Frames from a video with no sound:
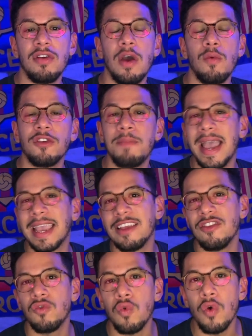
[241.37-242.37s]
was back
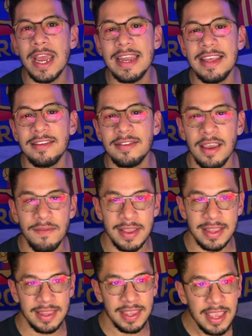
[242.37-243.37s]
in
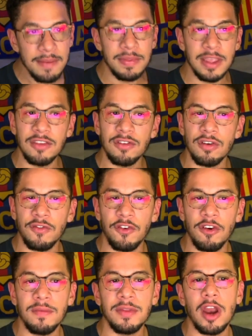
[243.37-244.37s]
2017. This
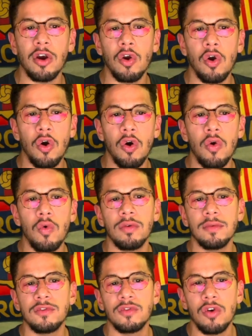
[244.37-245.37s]
confirms that our goal
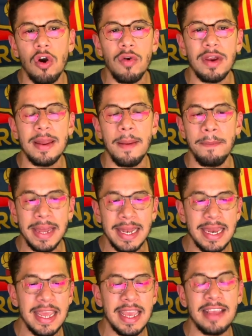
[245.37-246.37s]
scoring
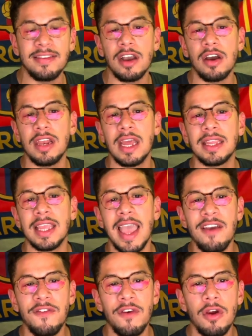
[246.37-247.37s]
ability is a collective
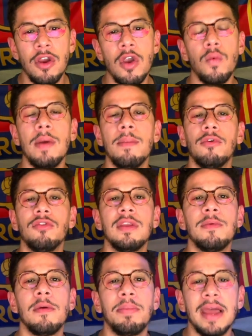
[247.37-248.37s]
effort with
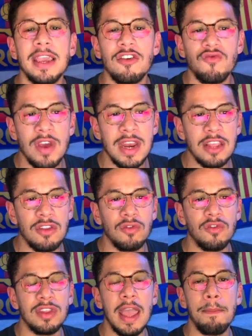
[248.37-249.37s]
multiple players ready to
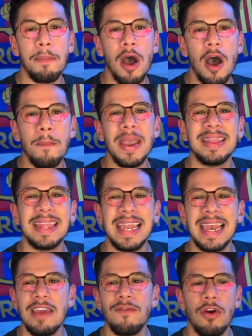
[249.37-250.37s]
step up,
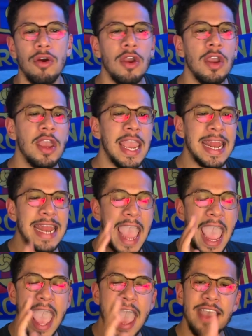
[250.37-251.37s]
deliver, and
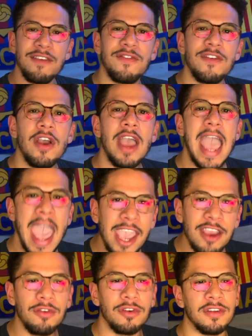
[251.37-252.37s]
have
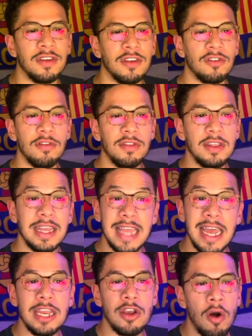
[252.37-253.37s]
accuracy. Something that
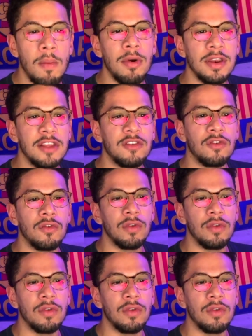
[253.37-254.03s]
Dani Olmo needs to